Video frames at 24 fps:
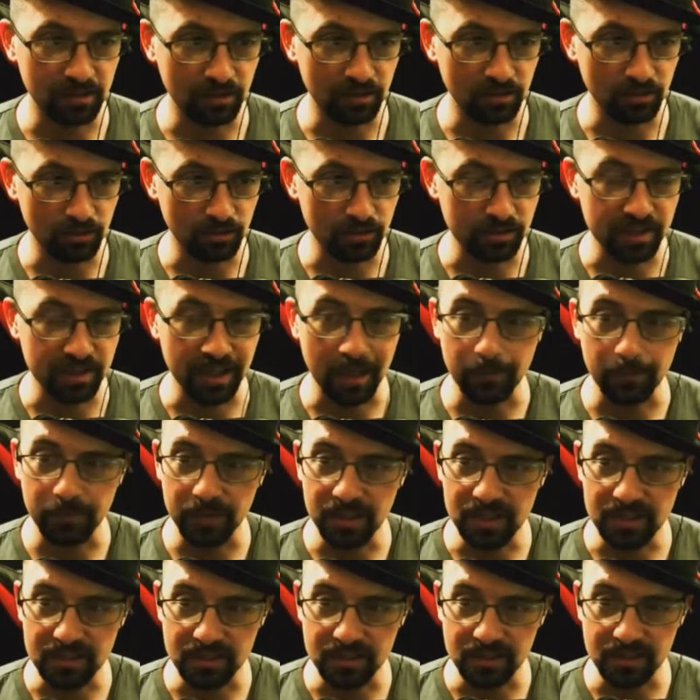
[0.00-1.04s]
your set
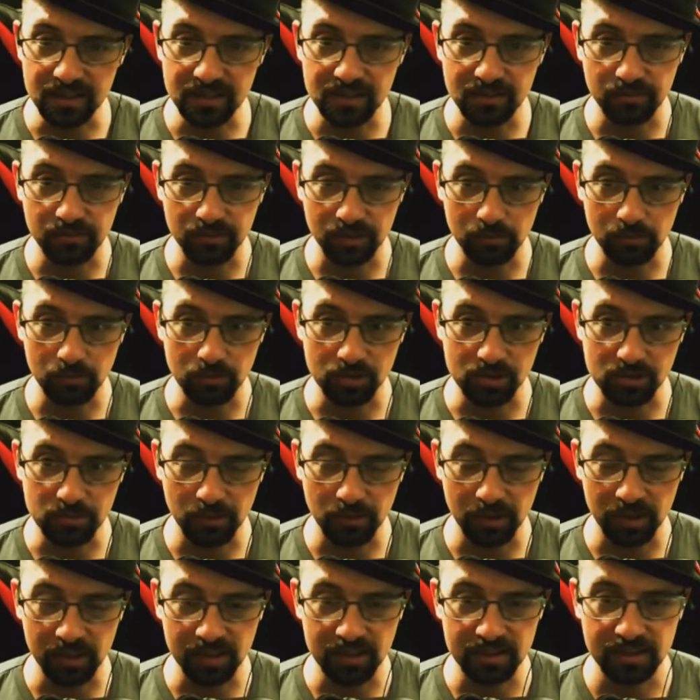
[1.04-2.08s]
pieces for the most
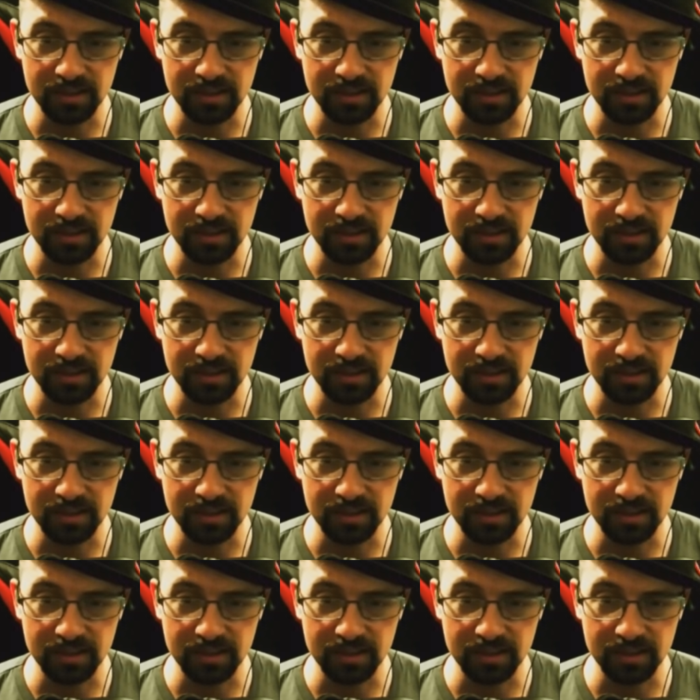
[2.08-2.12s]
part.